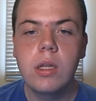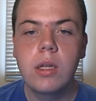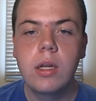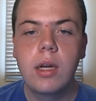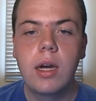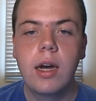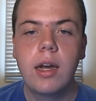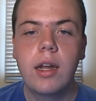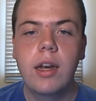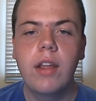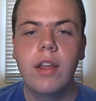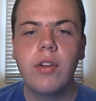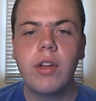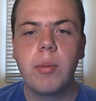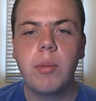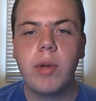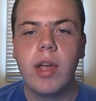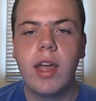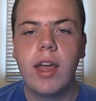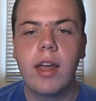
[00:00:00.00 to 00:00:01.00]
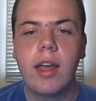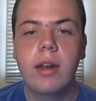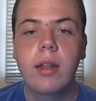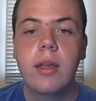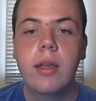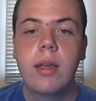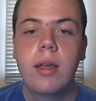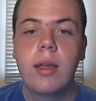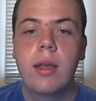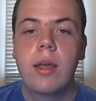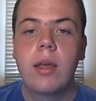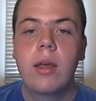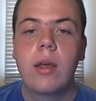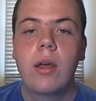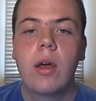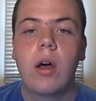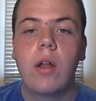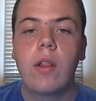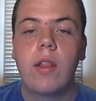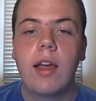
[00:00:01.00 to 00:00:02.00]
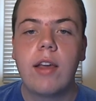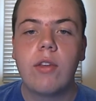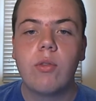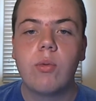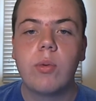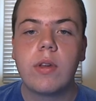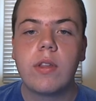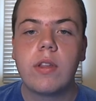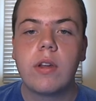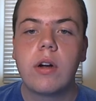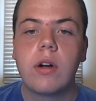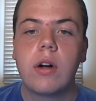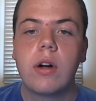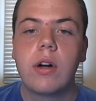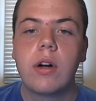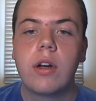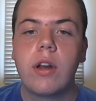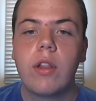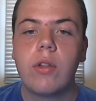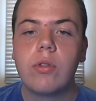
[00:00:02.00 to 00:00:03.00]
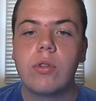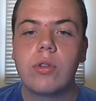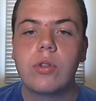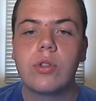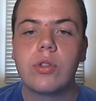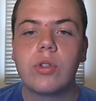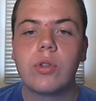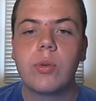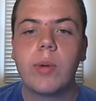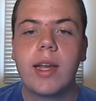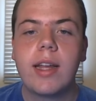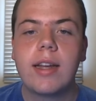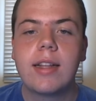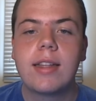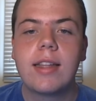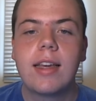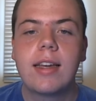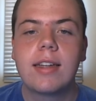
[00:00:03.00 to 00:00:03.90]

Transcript: Another game we had on last week's card, another loser. We had